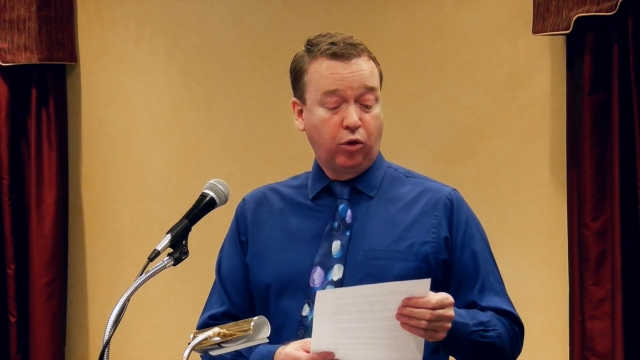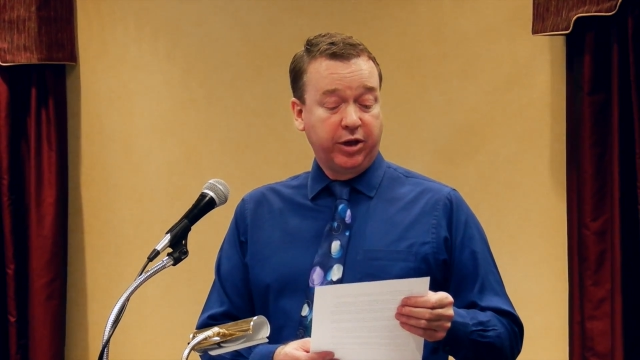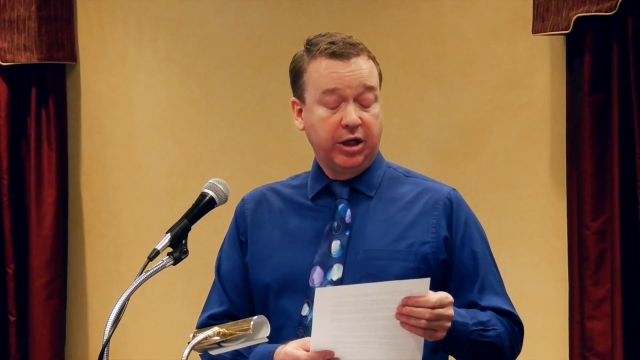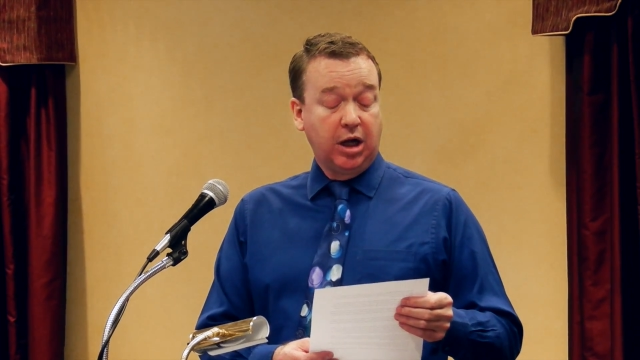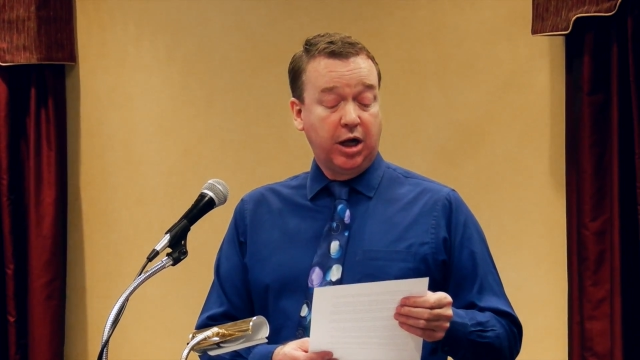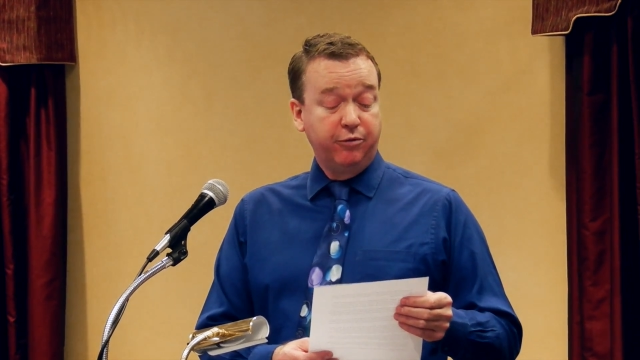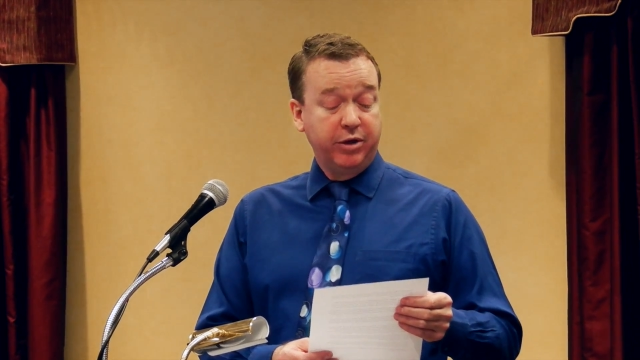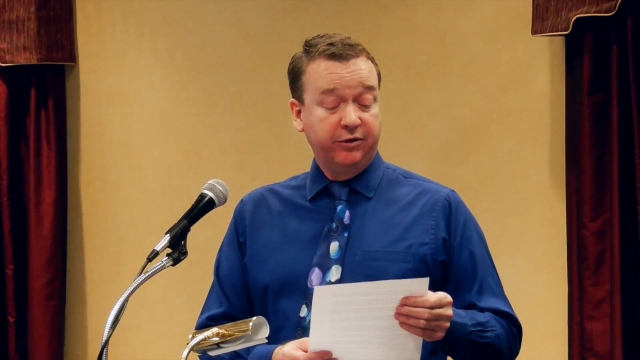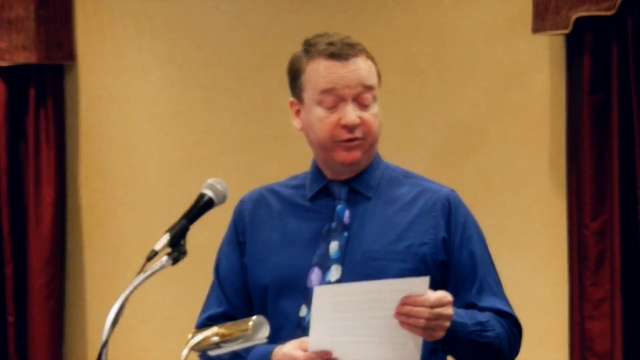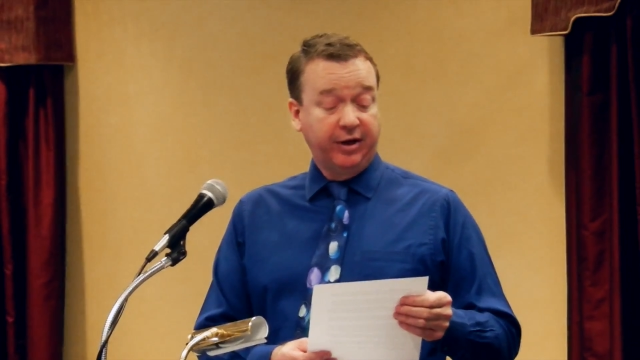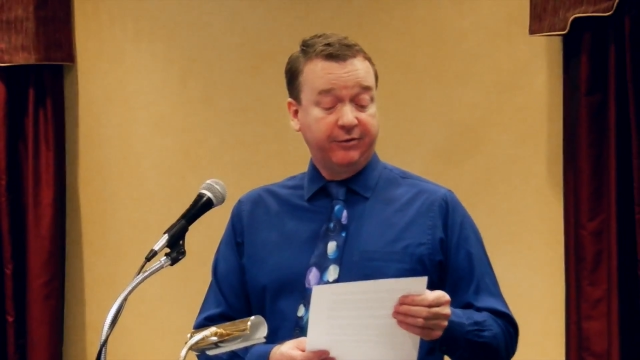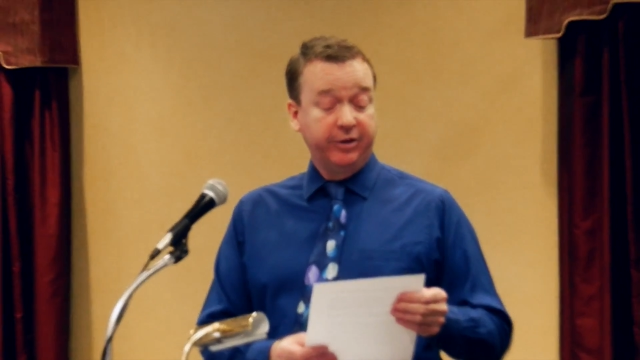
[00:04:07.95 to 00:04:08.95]
more than
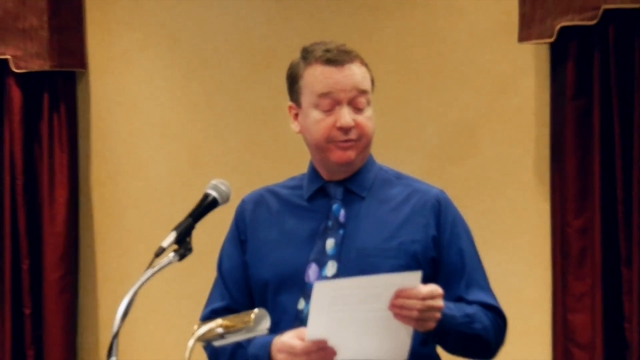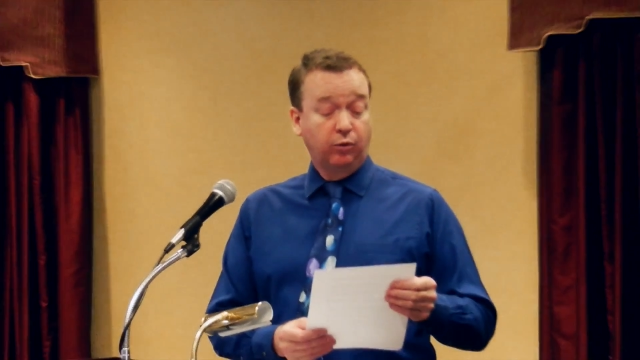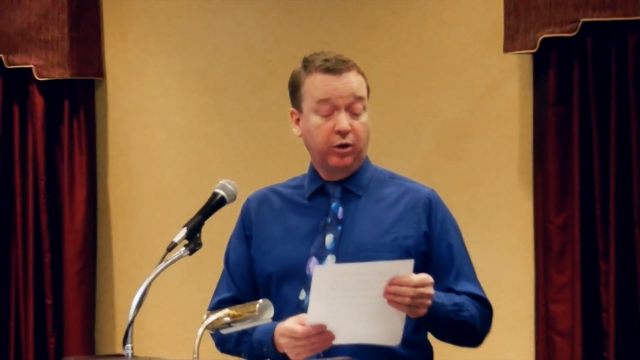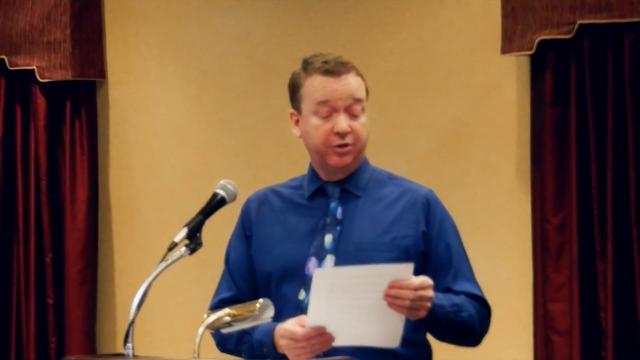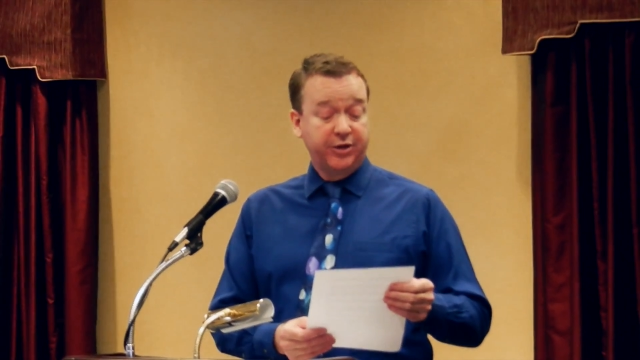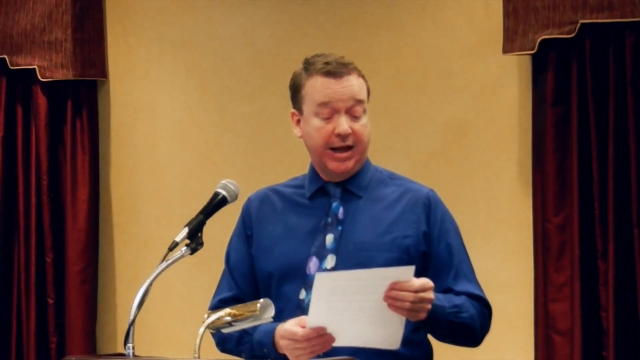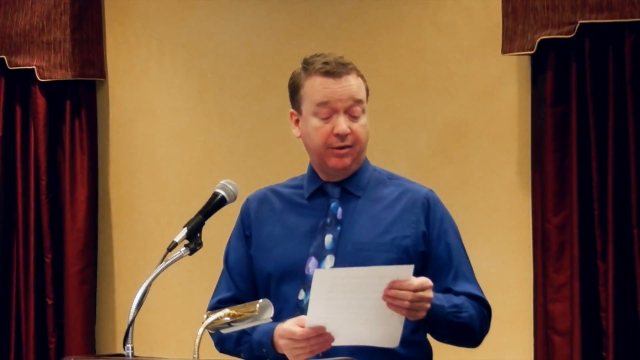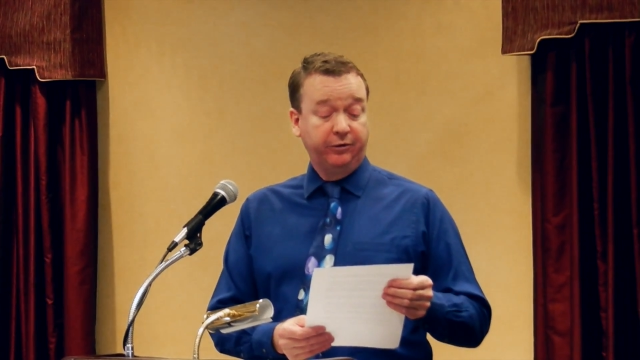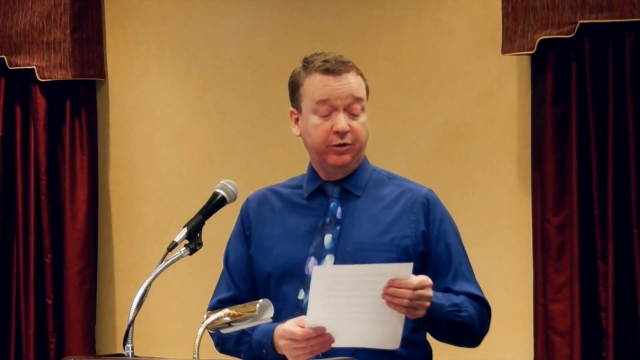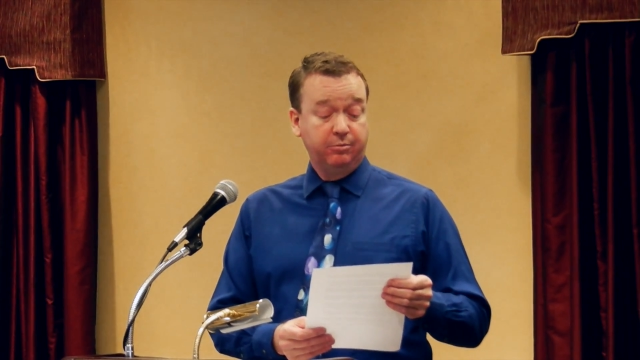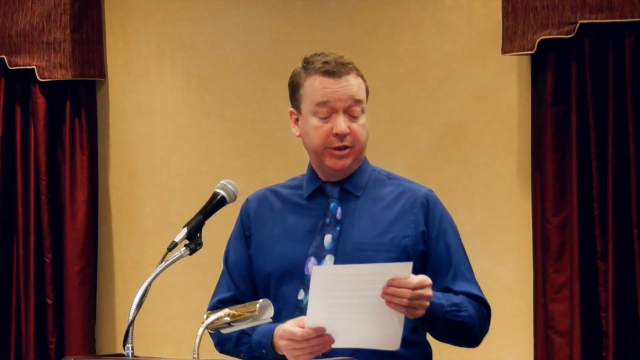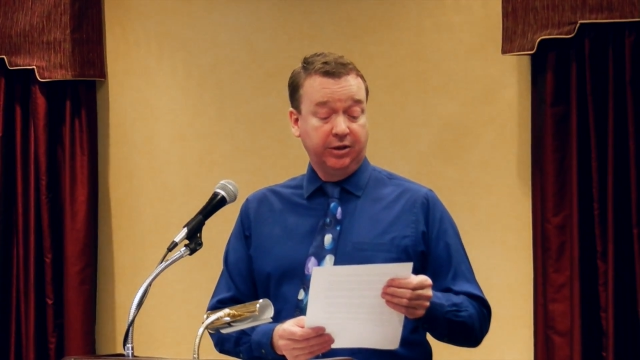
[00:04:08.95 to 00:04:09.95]

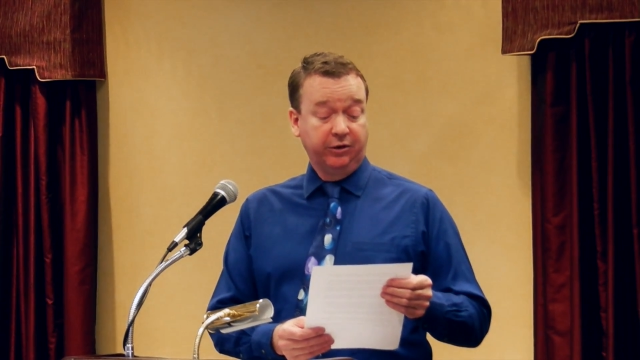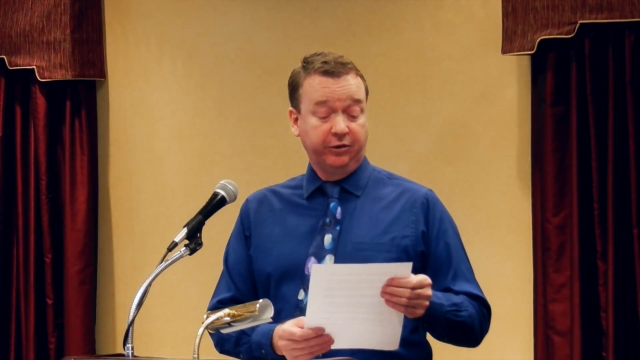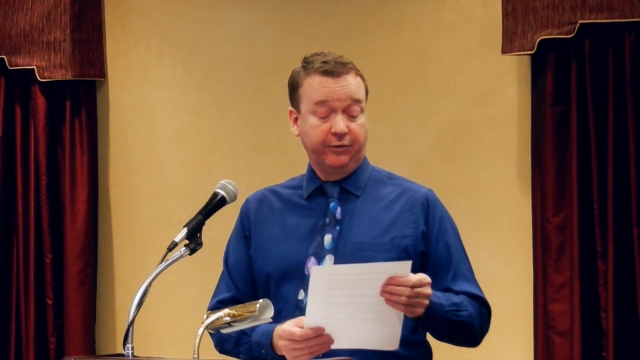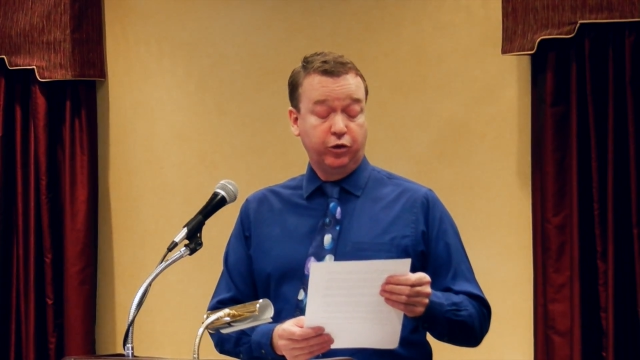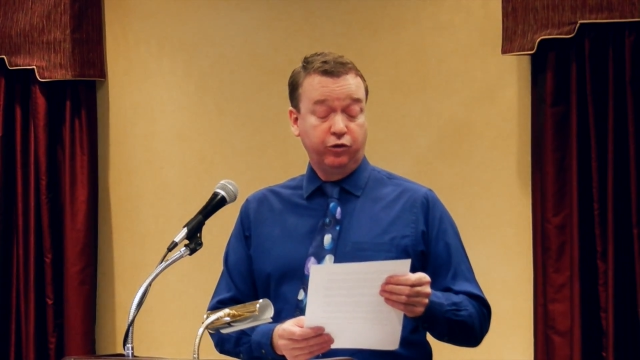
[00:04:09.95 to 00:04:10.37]
174,000 meals of